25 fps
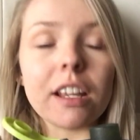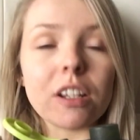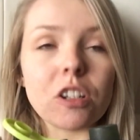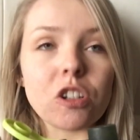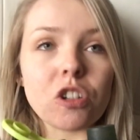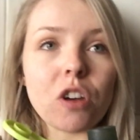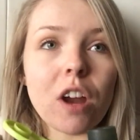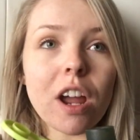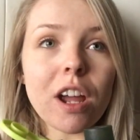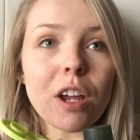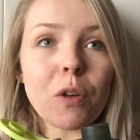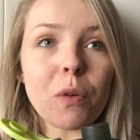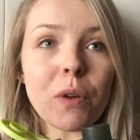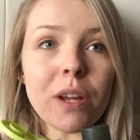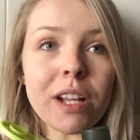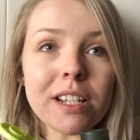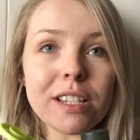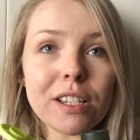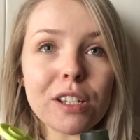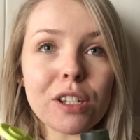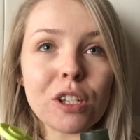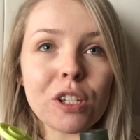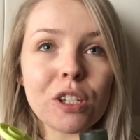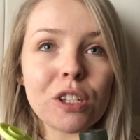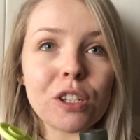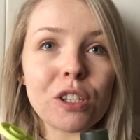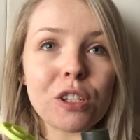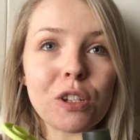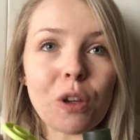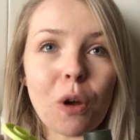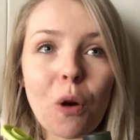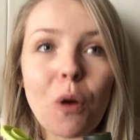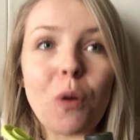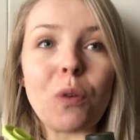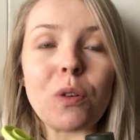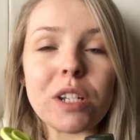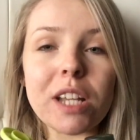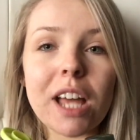Like, drag queens are
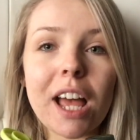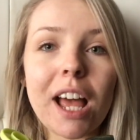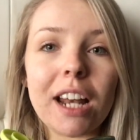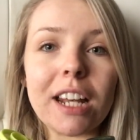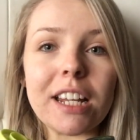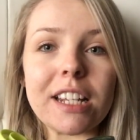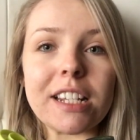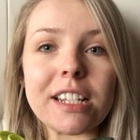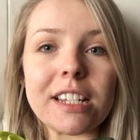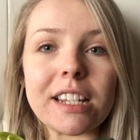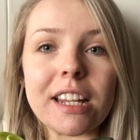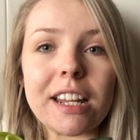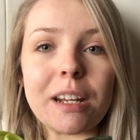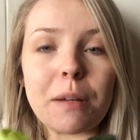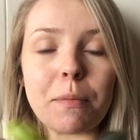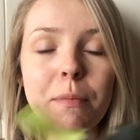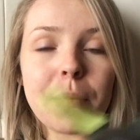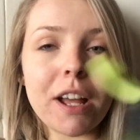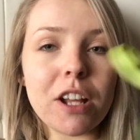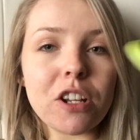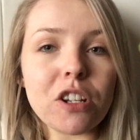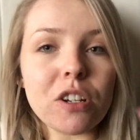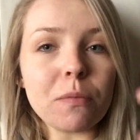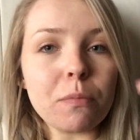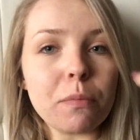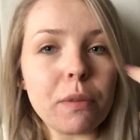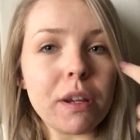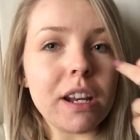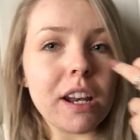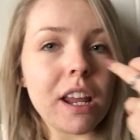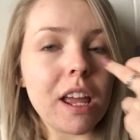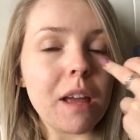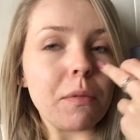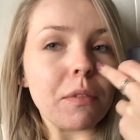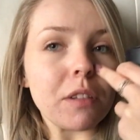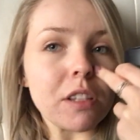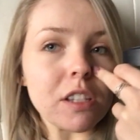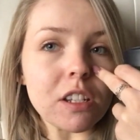so talented. Imagine being
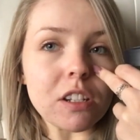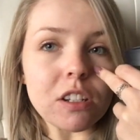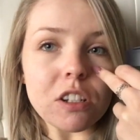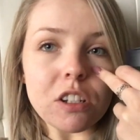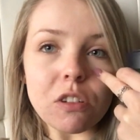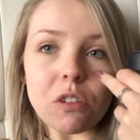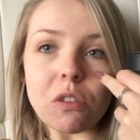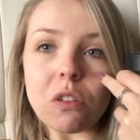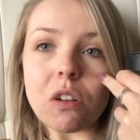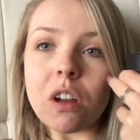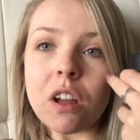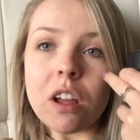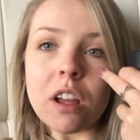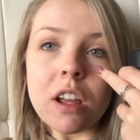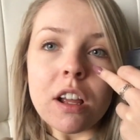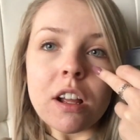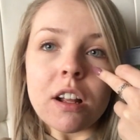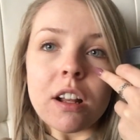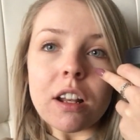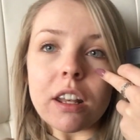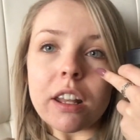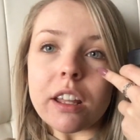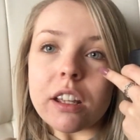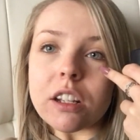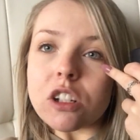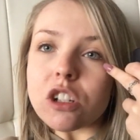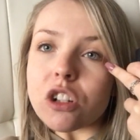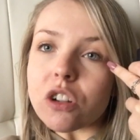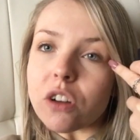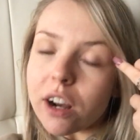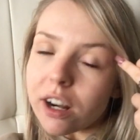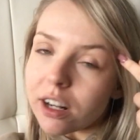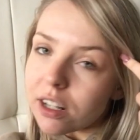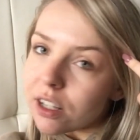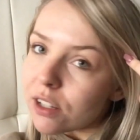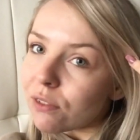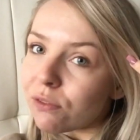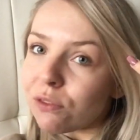able to do... like
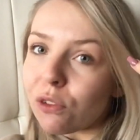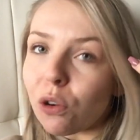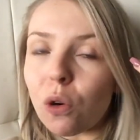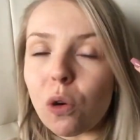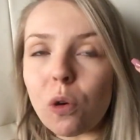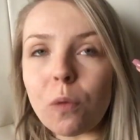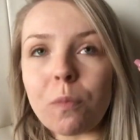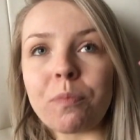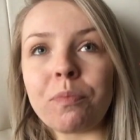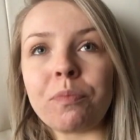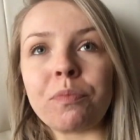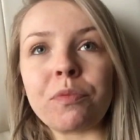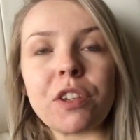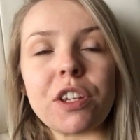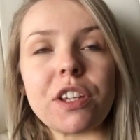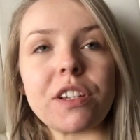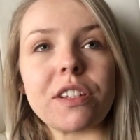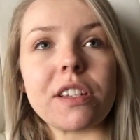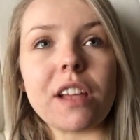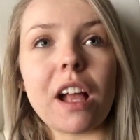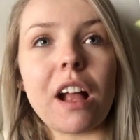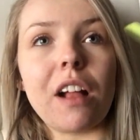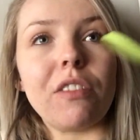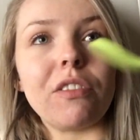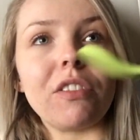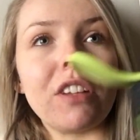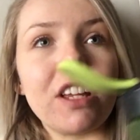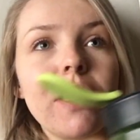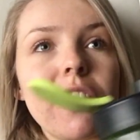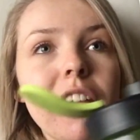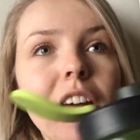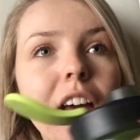transform yourself like